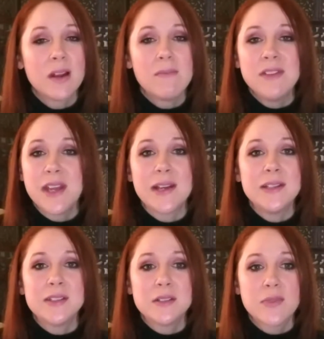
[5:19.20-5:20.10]
Yeah,
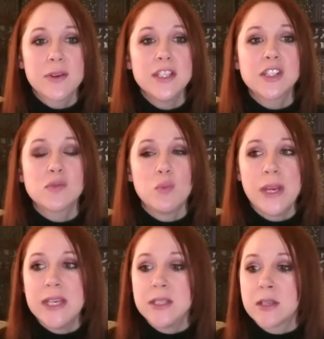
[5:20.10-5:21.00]
it's this very
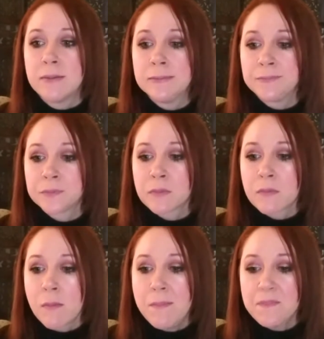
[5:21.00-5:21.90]
sweet,
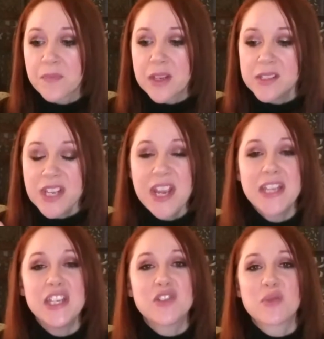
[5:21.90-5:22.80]

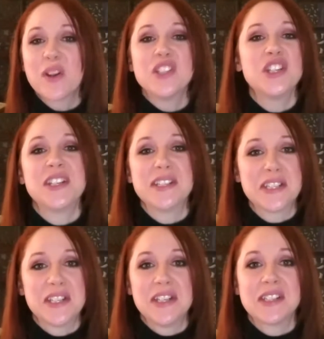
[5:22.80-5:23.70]
tangy
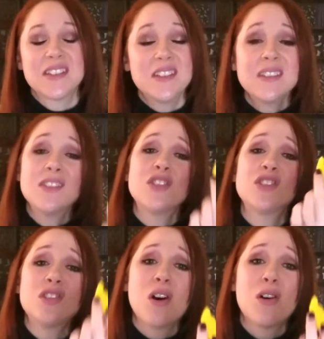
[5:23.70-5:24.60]
crunchiness to this. This is
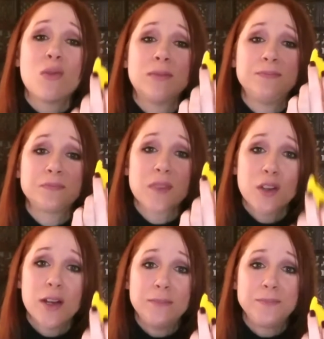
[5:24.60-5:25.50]
so
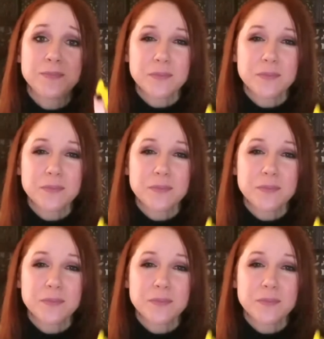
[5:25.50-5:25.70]
good.